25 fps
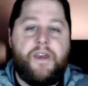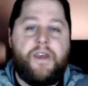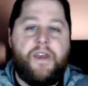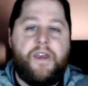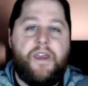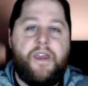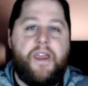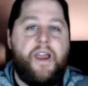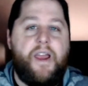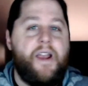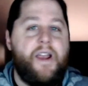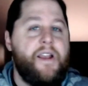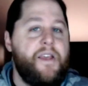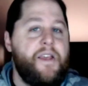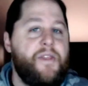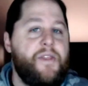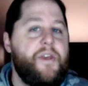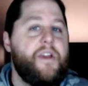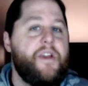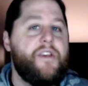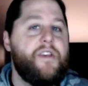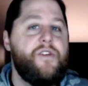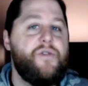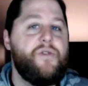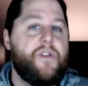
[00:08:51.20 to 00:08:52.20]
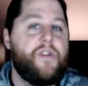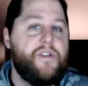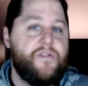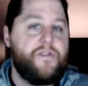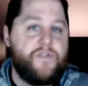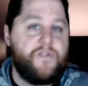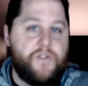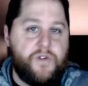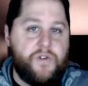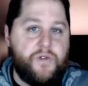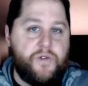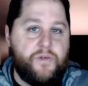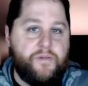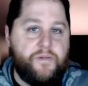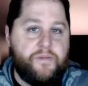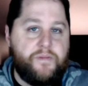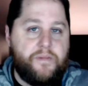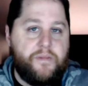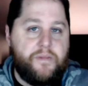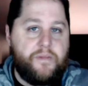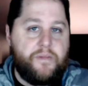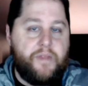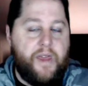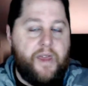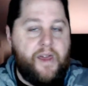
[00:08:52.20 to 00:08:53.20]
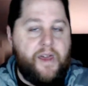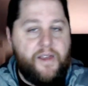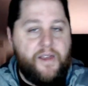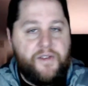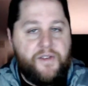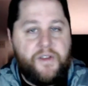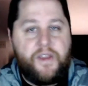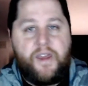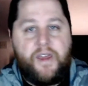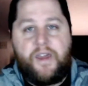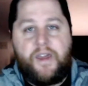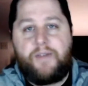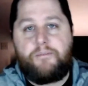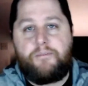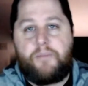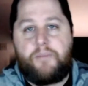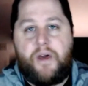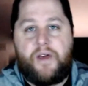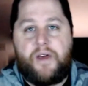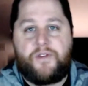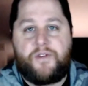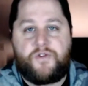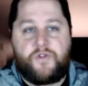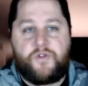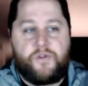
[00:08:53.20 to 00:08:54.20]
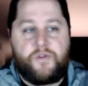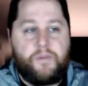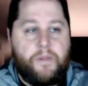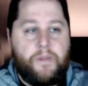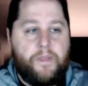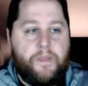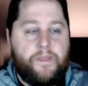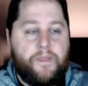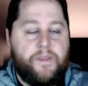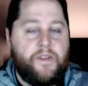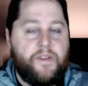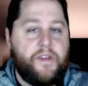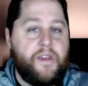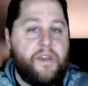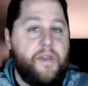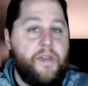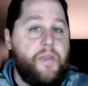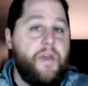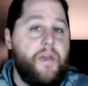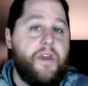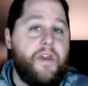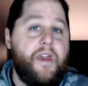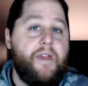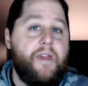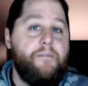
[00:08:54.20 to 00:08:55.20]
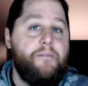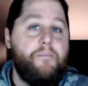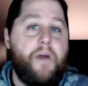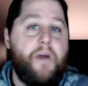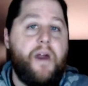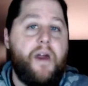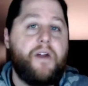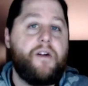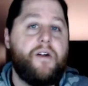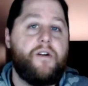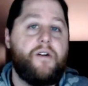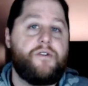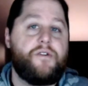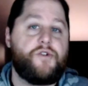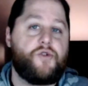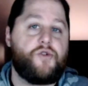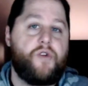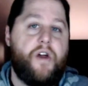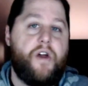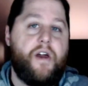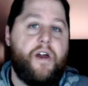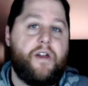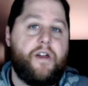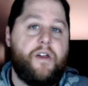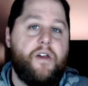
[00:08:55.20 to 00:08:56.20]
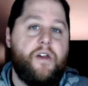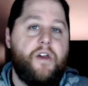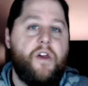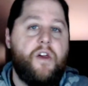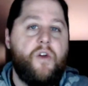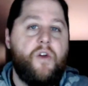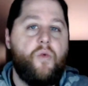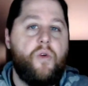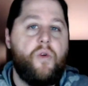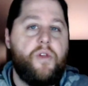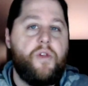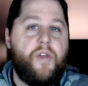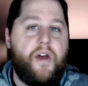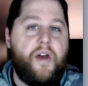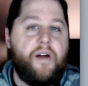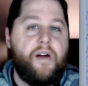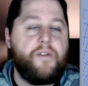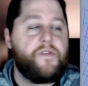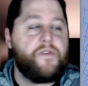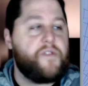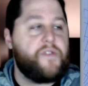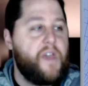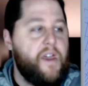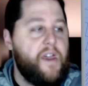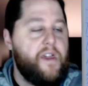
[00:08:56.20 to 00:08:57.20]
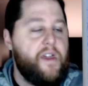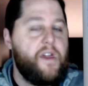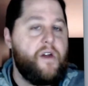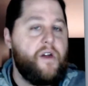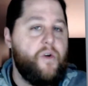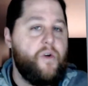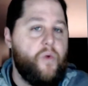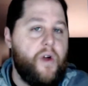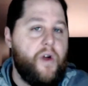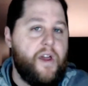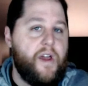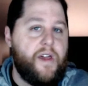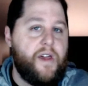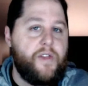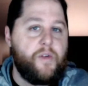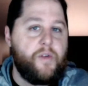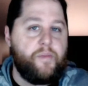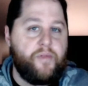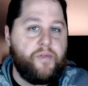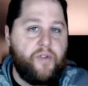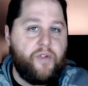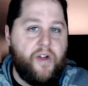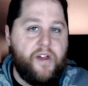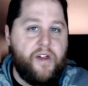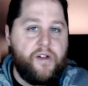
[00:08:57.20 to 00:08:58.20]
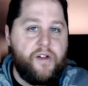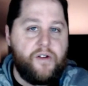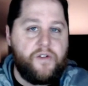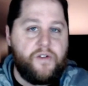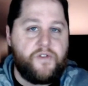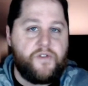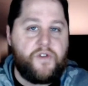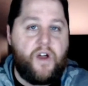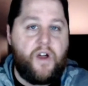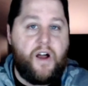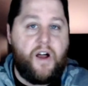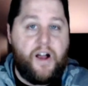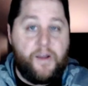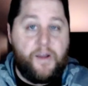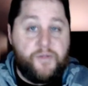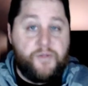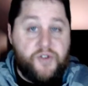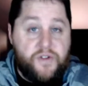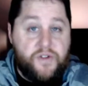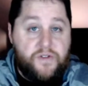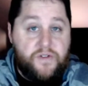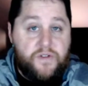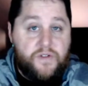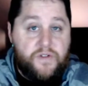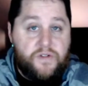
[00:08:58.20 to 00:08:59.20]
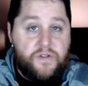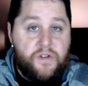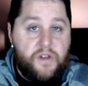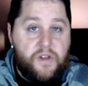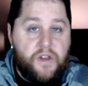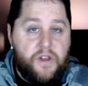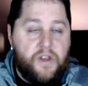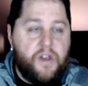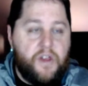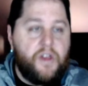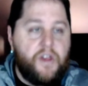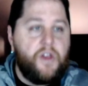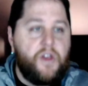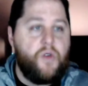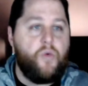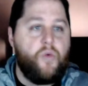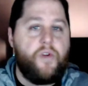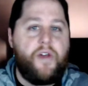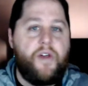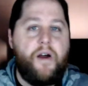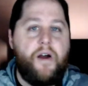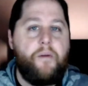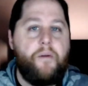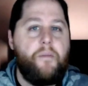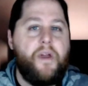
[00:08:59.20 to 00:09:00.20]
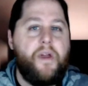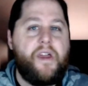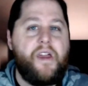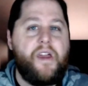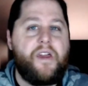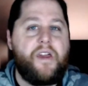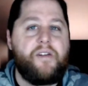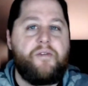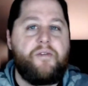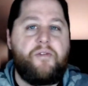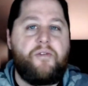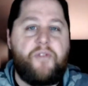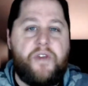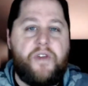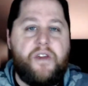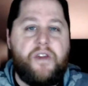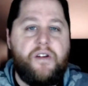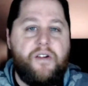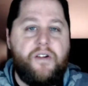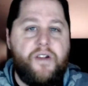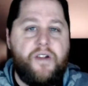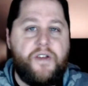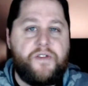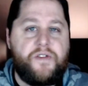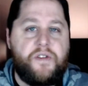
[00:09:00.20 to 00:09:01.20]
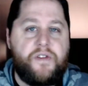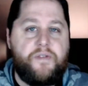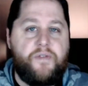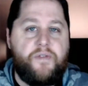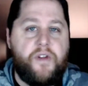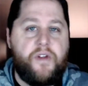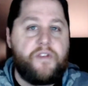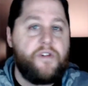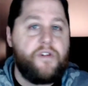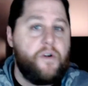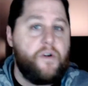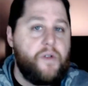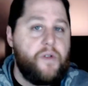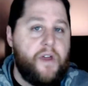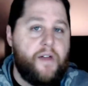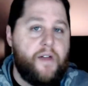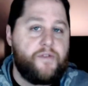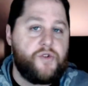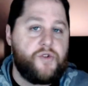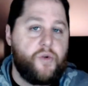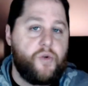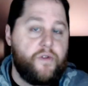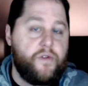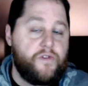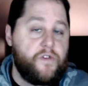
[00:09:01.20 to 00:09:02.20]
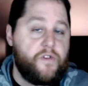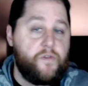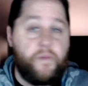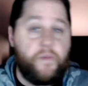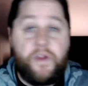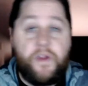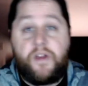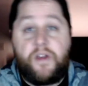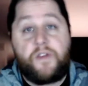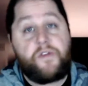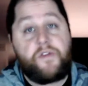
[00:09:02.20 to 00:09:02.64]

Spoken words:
Anything you can do as a game master to get the game back on track without taking away the player's options, without making it feel as if they don't have choices, because they